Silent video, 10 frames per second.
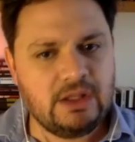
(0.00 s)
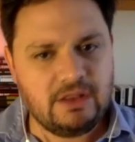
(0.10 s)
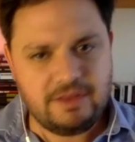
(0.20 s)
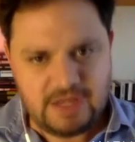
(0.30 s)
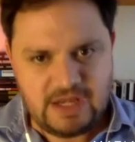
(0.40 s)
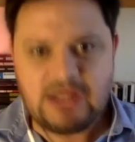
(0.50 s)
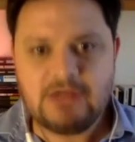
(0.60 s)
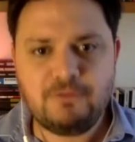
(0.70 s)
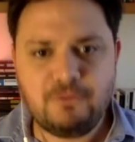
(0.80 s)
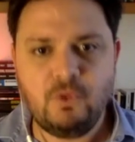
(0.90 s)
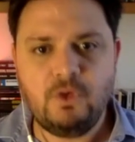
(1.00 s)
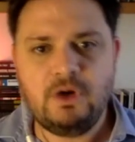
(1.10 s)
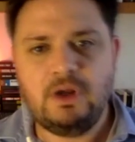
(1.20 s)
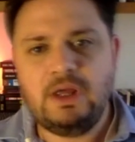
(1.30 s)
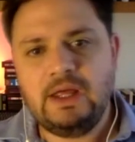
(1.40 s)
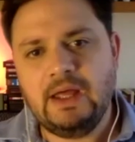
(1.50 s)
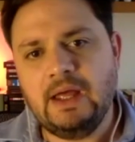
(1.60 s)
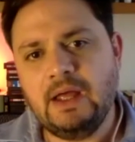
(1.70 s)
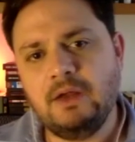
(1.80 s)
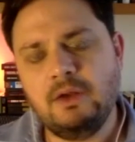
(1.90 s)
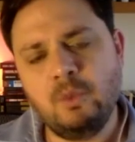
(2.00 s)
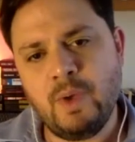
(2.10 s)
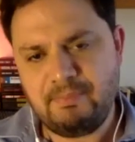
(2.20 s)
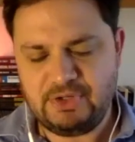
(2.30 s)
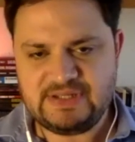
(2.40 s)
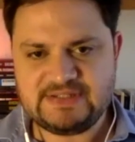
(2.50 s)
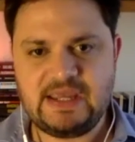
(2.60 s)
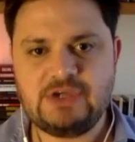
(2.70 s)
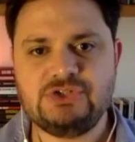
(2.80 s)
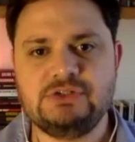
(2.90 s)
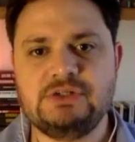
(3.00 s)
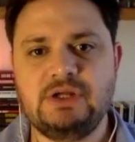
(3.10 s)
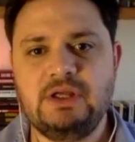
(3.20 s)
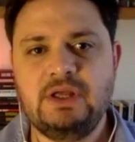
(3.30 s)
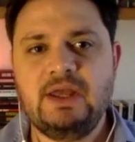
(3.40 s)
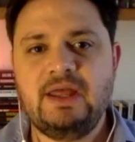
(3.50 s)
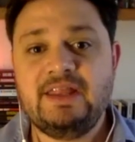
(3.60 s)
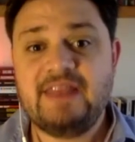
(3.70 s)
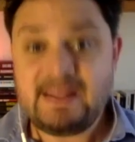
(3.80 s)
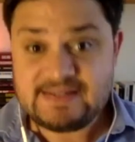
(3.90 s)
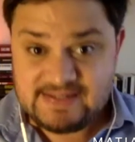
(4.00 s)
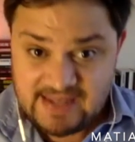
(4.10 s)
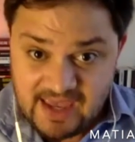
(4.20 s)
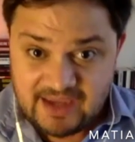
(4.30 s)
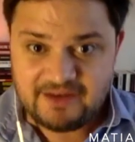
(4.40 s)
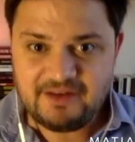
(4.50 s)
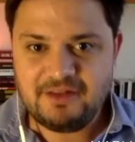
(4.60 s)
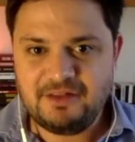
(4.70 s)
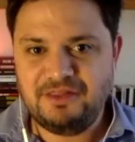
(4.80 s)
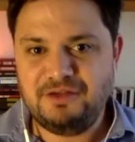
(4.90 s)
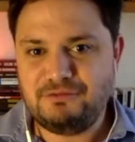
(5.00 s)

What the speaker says: the need for weaponization. That said, the